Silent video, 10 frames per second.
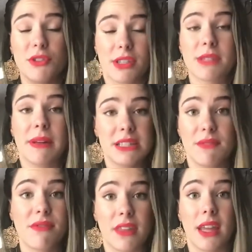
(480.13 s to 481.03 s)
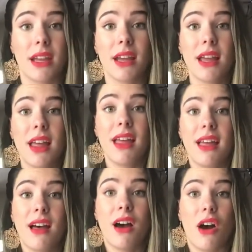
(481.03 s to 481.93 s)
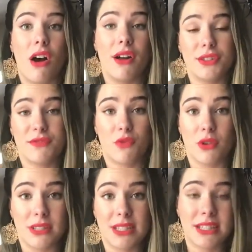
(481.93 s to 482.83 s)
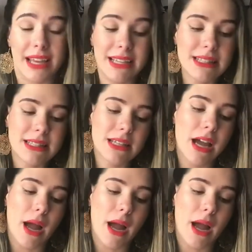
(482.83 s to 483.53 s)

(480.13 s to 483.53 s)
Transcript: expensive thing on Sephora's site.